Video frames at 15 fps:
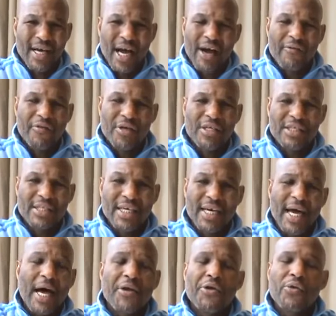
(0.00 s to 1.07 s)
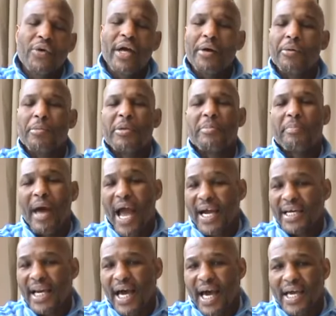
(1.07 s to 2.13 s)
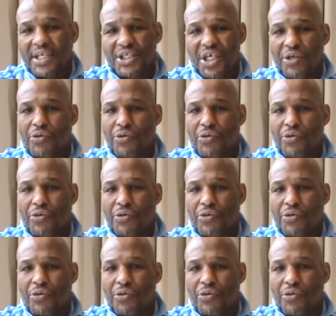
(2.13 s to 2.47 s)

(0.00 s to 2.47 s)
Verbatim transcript: I really didn't. I knew there would be backlash.